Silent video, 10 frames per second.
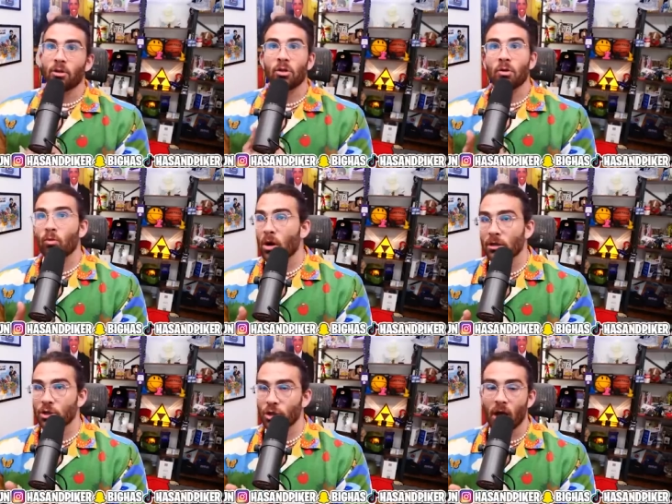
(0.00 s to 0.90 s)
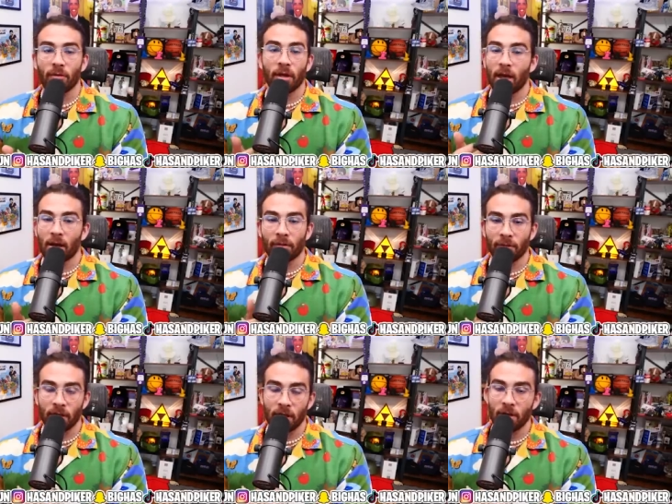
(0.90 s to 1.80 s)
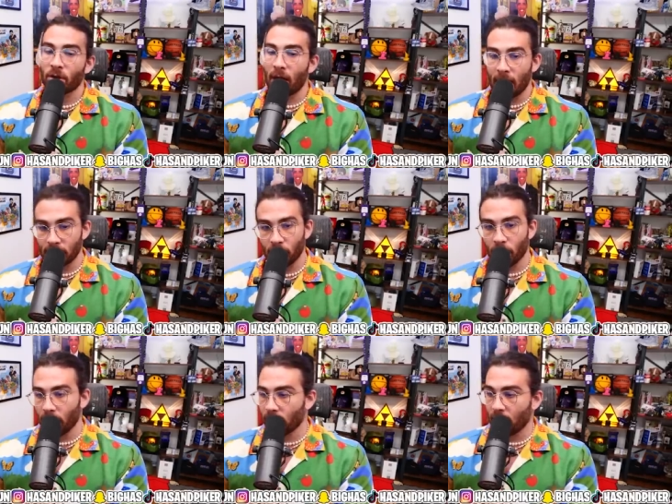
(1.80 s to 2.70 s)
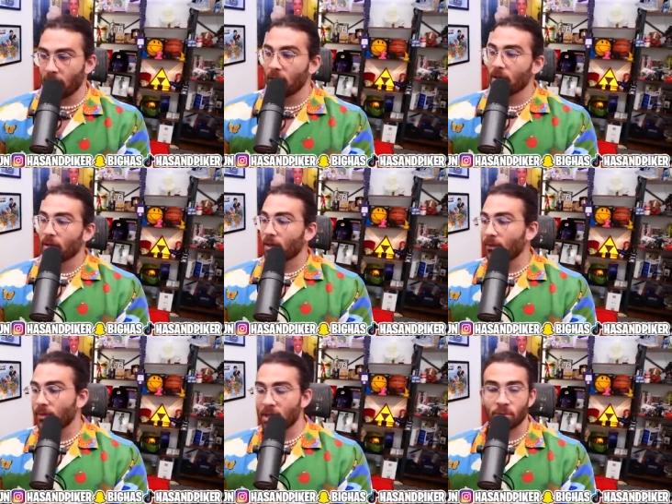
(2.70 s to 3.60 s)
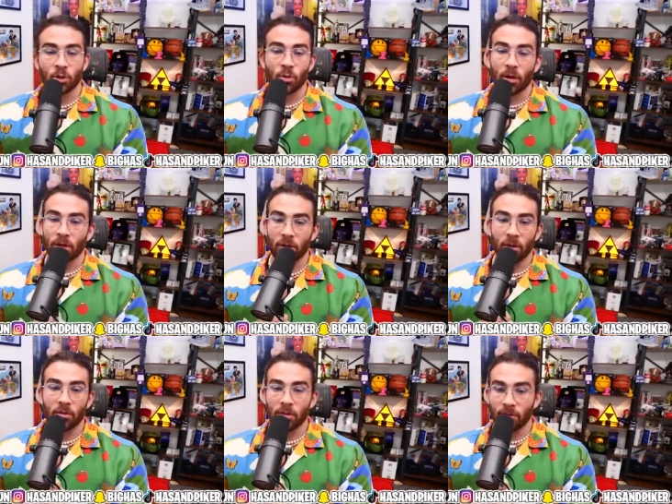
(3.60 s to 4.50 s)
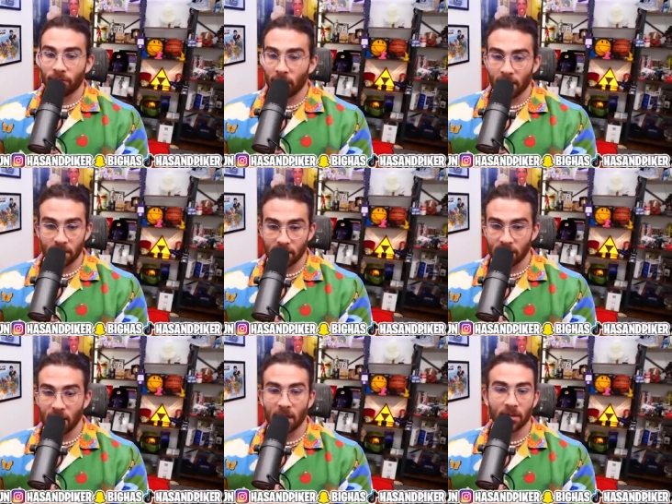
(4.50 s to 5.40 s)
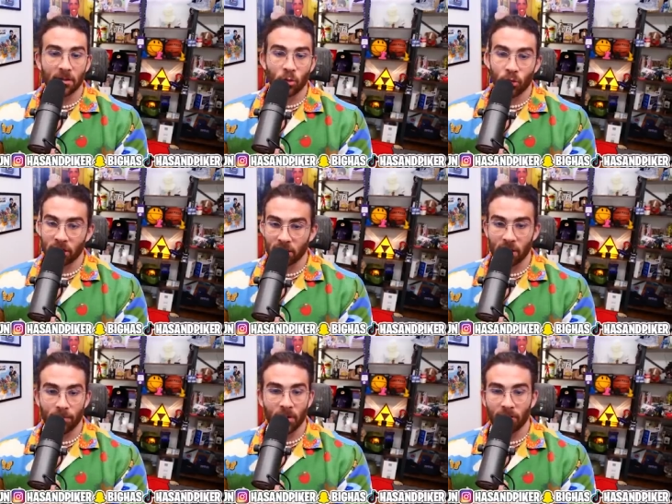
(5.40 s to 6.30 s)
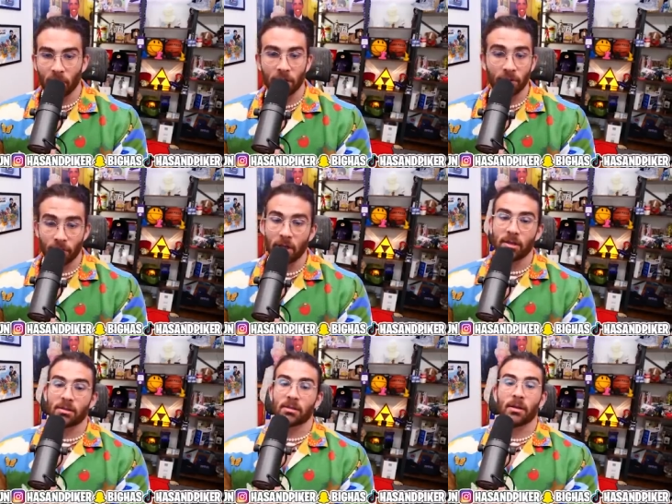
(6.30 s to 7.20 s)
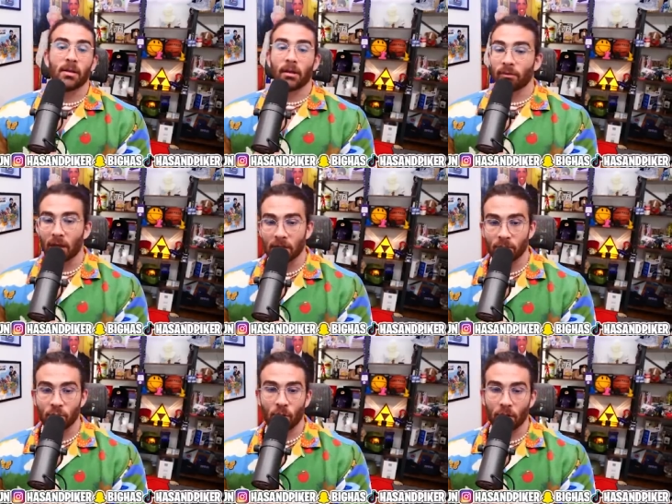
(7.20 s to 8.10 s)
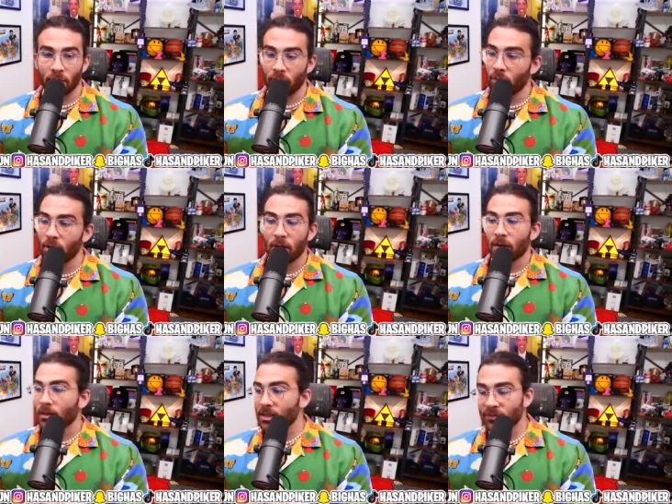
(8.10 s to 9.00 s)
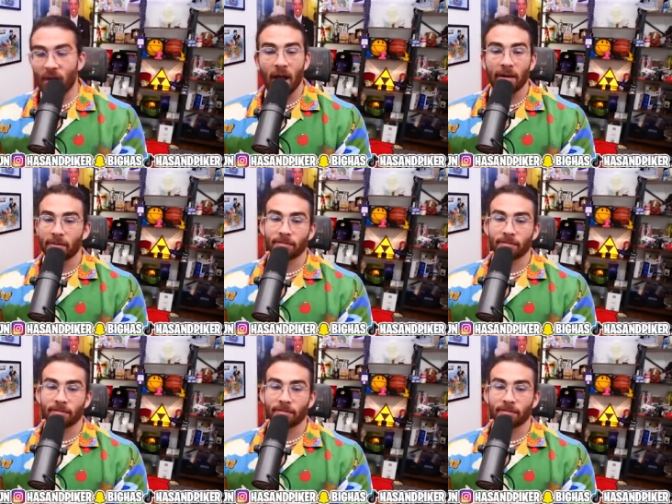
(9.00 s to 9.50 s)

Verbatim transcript: You can want to shove an AR-15 in your asshole, okay? If that's what you want to do, you fucking sick, twisted, perverted freaks. If that's what you want to do, that's fine.